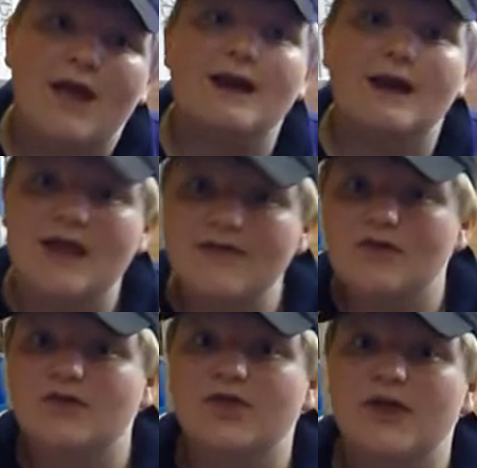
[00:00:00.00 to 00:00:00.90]
And another
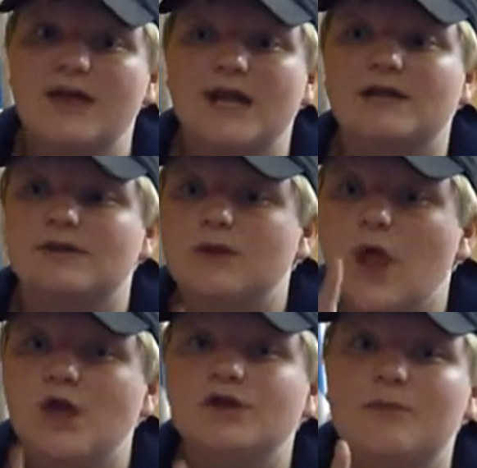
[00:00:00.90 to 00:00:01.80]
good thing is
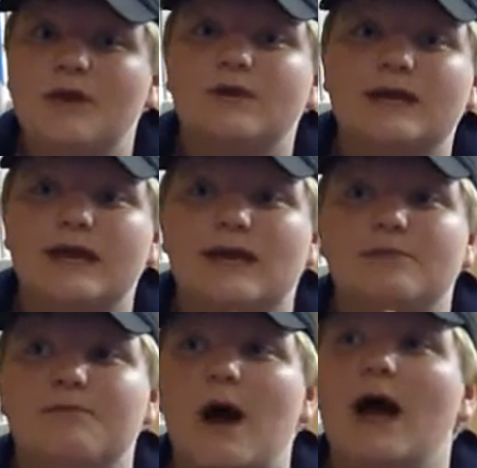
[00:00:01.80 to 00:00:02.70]
learn to build a
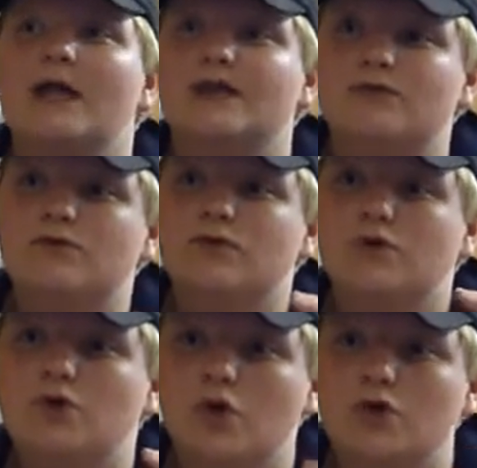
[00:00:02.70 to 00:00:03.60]
kit. Buy a
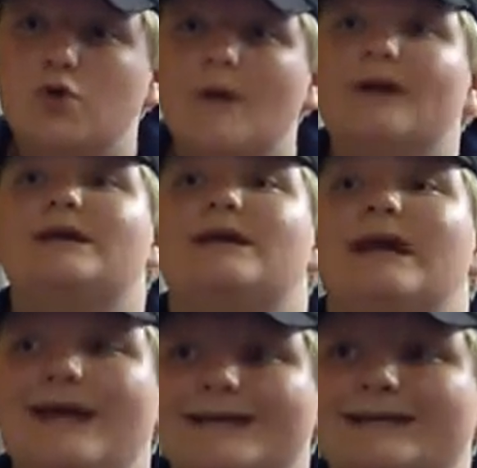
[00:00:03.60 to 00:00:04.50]
good quality
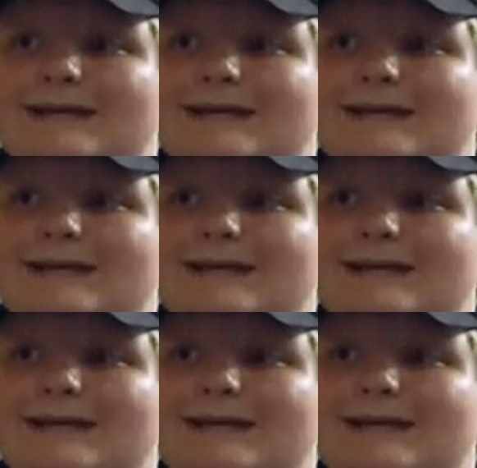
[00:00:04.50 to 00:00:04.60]
kit